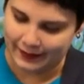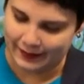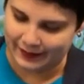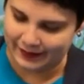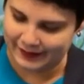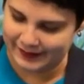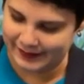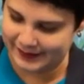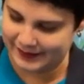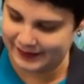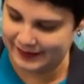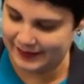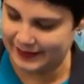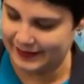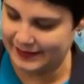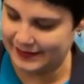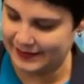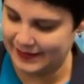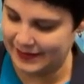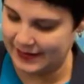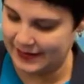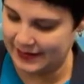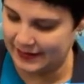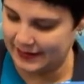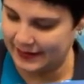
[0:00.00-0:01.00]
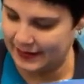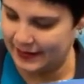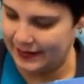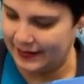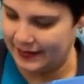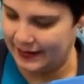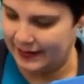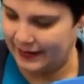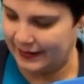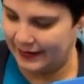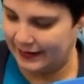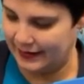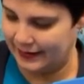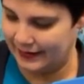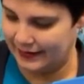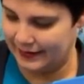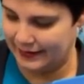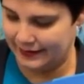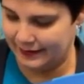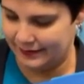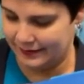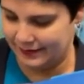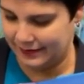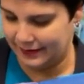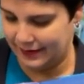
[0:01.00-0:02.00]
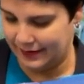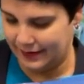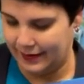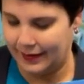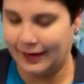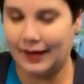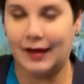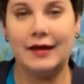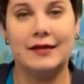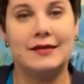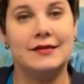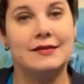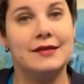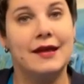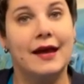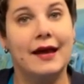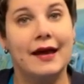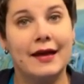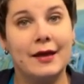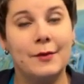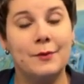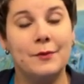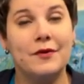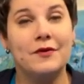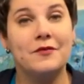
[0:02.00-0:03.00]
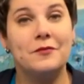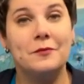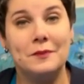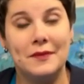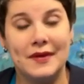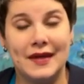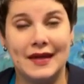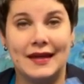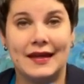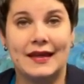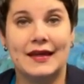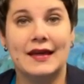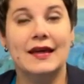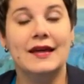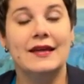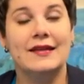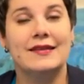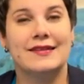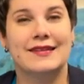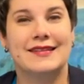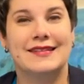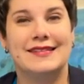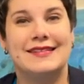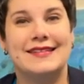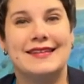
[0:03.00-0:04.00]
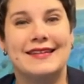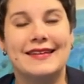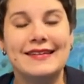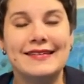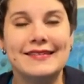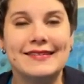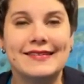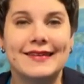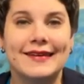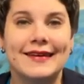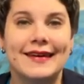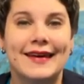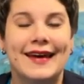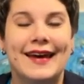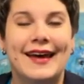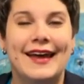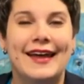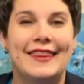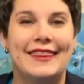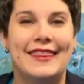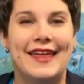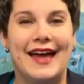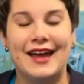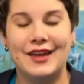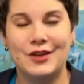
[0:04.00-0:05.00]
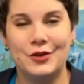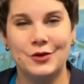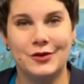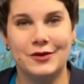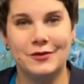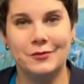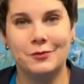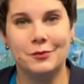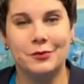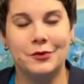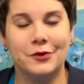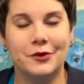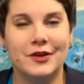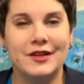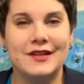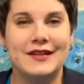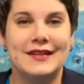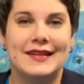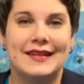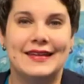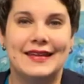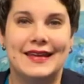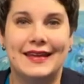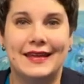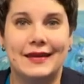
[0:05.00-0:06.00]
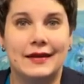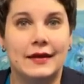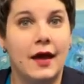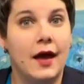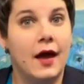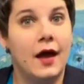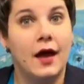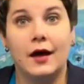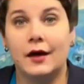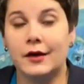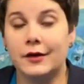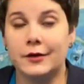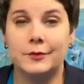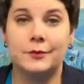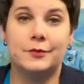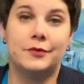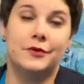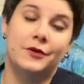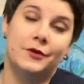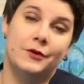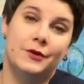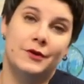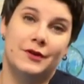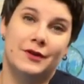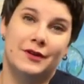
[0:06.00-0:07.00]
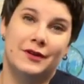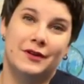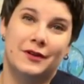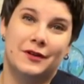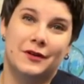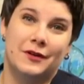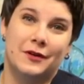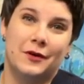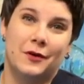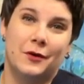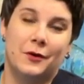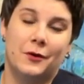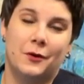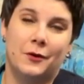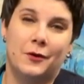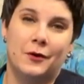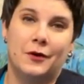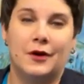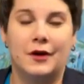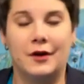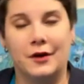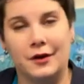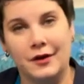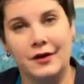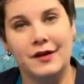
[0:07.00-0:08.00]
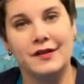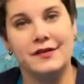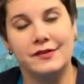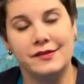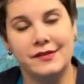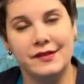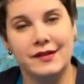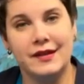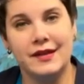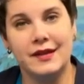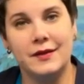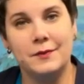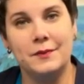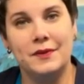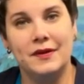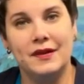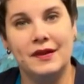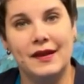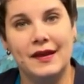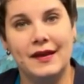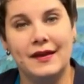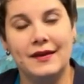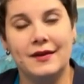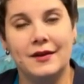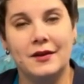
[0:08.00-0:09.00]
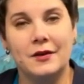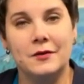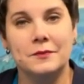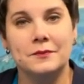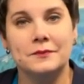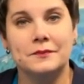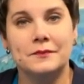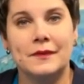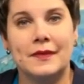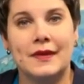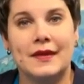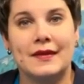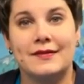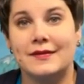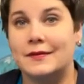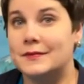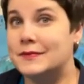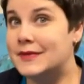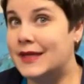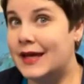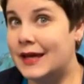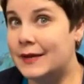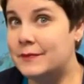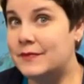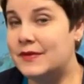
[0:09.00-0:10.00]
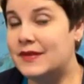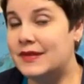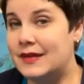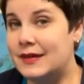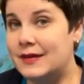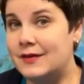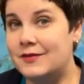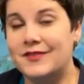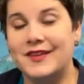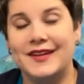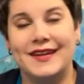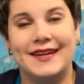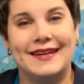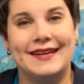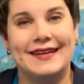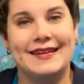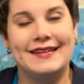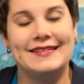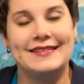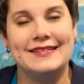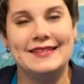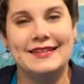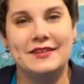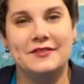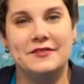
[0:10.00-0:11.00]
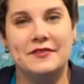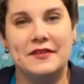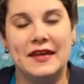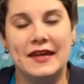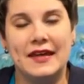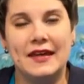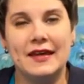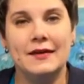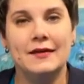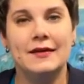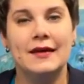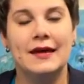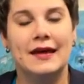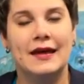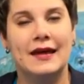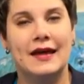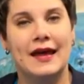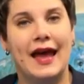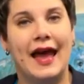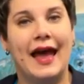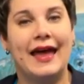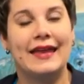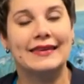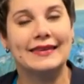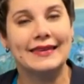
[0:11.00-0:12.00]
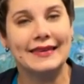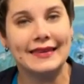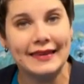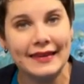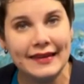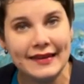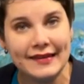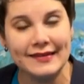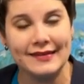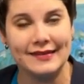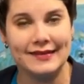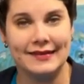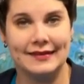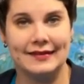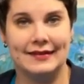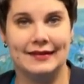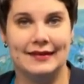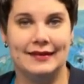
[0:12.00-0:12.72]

A CD is a type of media, the disc, that you can put in a computer or a CD player, sometimes even in a TV, and listen.